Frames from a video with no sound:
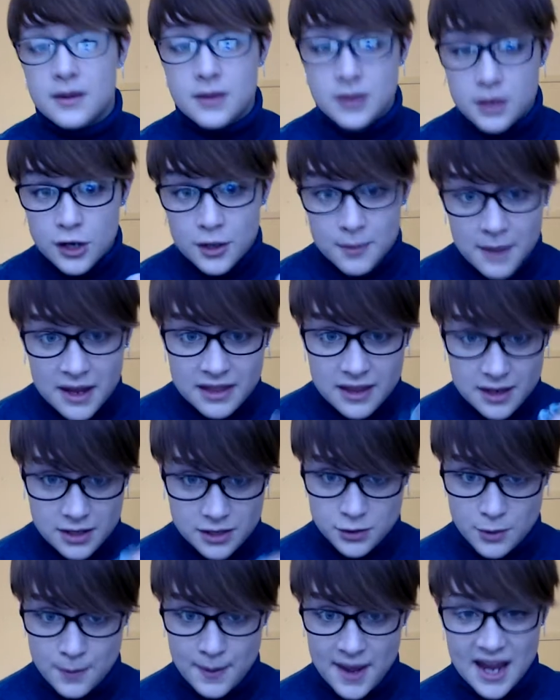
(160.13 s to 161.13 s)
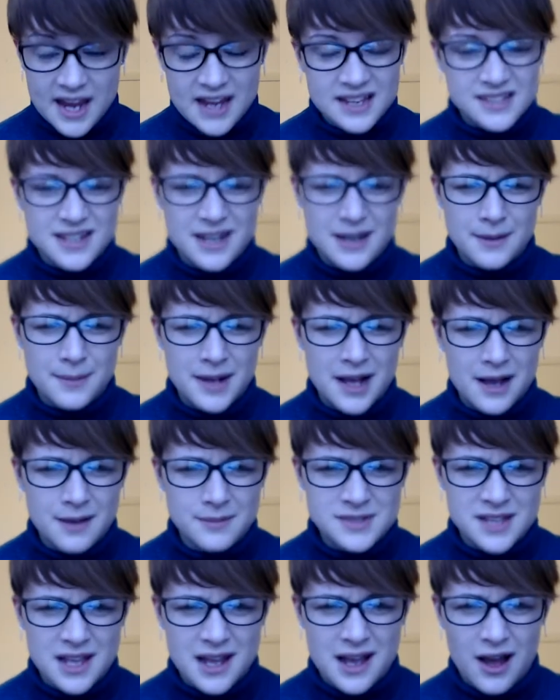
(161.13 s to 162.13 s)
You can make that into a paste and it
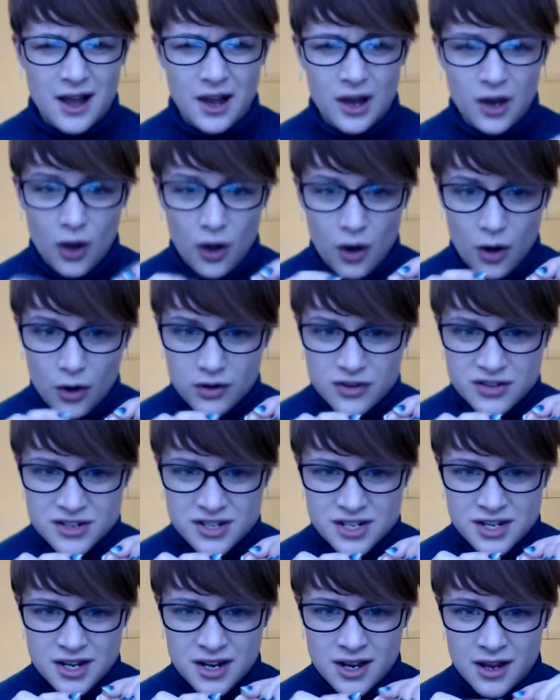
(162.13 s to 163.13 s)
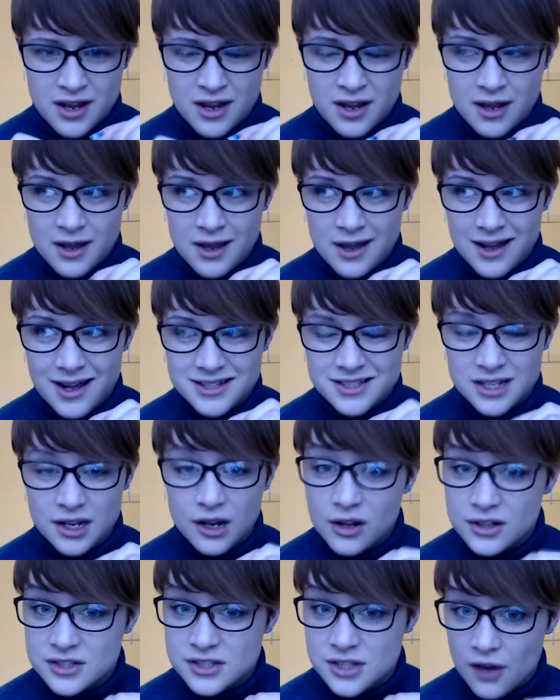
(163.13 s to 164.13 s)
becomes it's a
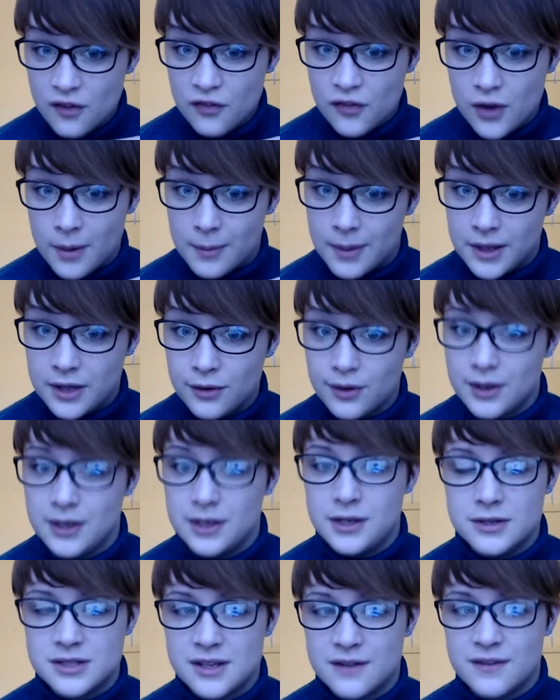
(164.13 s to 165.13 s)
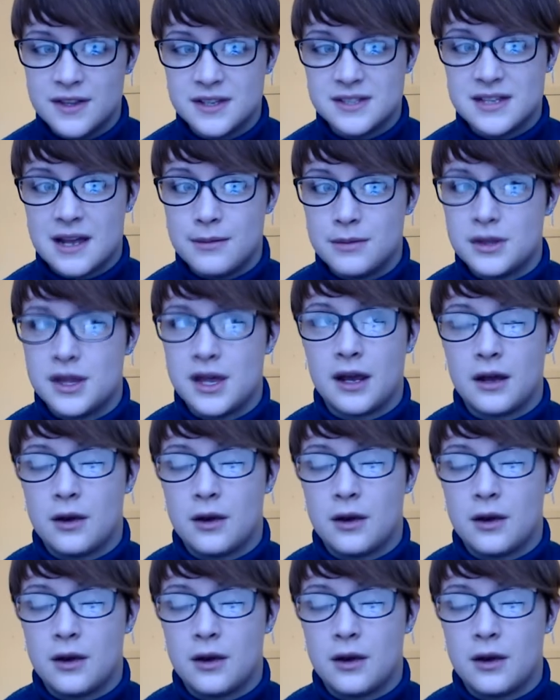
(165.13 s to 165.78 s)
lot softer, but you can use it for the same thing.